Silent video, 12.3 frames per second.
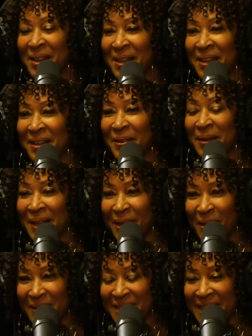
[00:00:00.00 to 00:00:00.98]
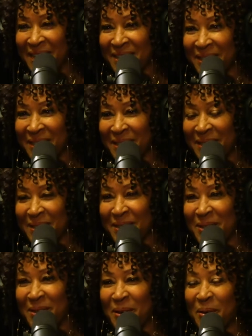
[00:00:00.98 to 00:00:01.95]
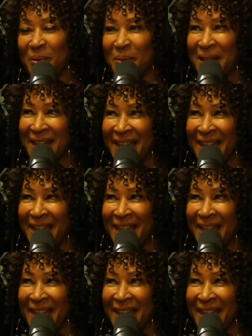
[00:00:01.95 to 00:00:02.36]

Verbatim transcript: you know, in Los Angeles, you know,